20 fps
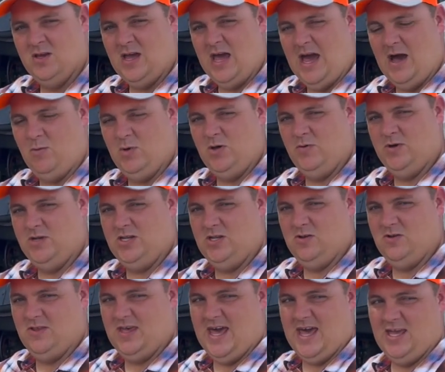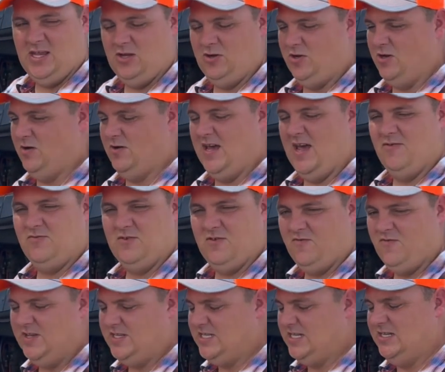How we would do that, you don't have to
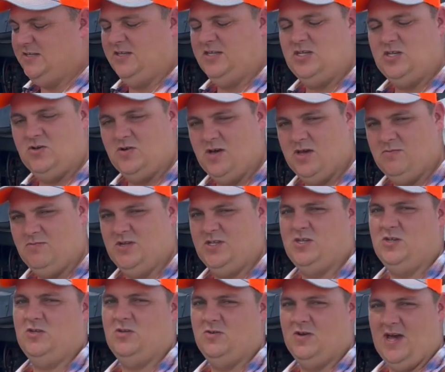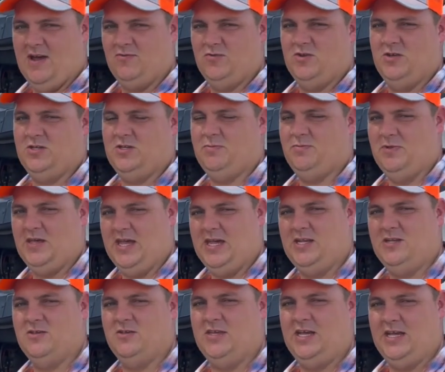physically do it, but you do have to
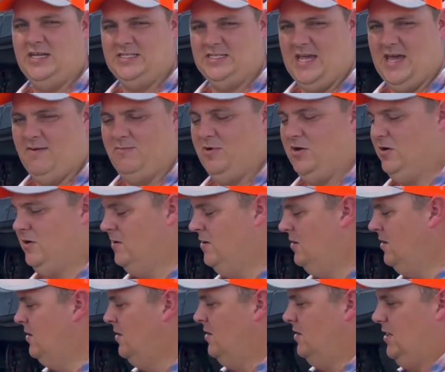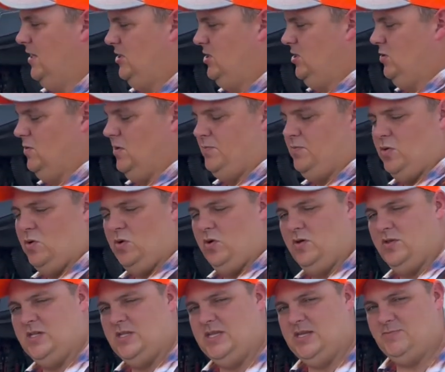explain to the examiner that you would
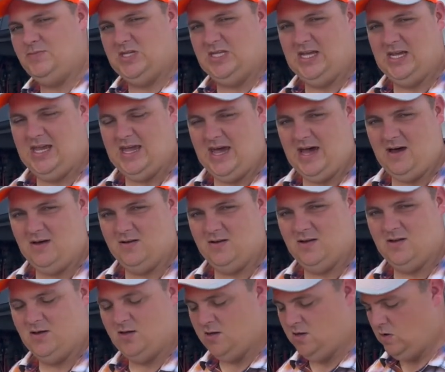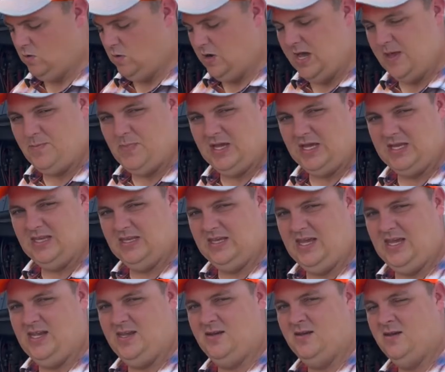pull the dipstick out, wipe it
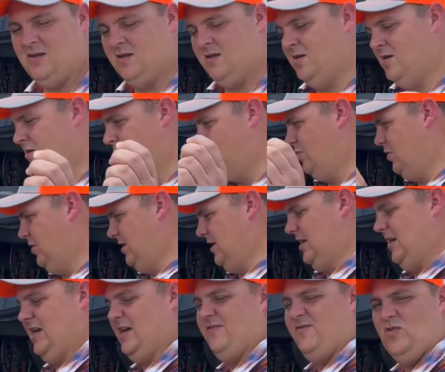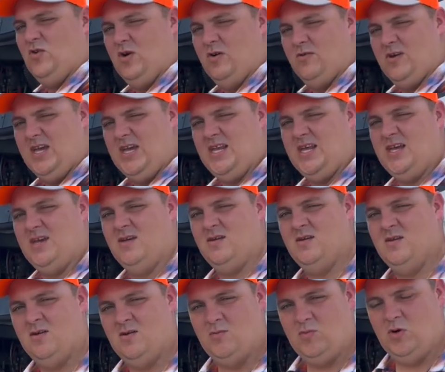clean, put it in for a reading,
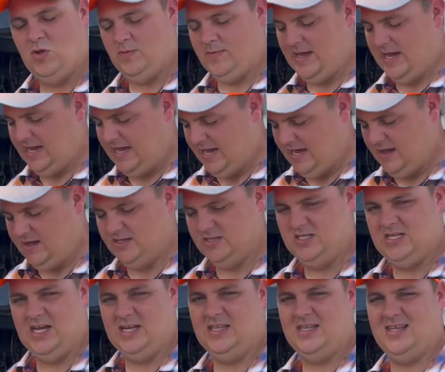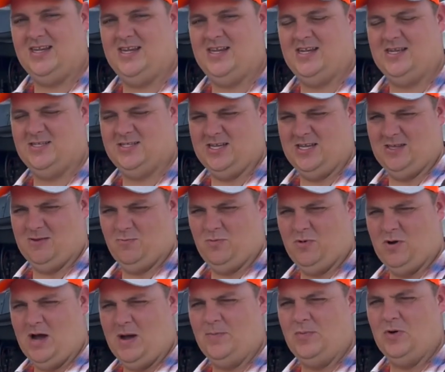pull it back out, and check that it is at the
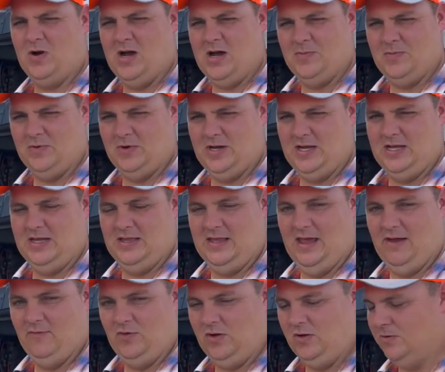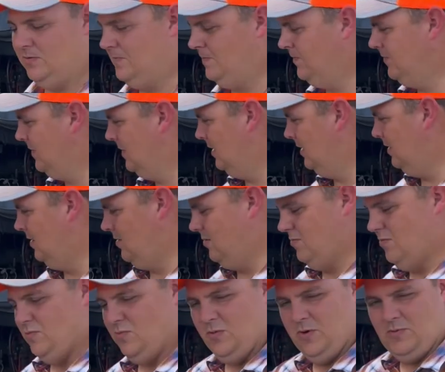proper operating level.
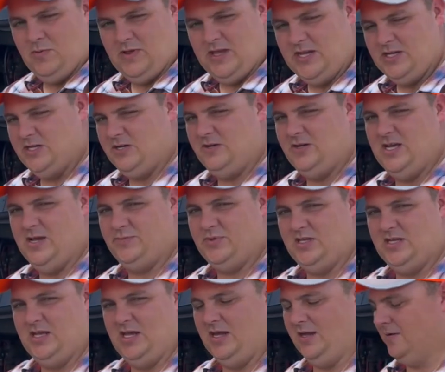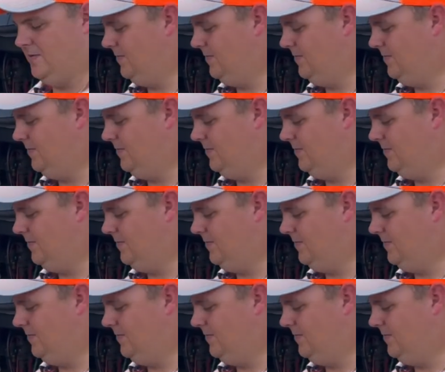Replace your dipstick.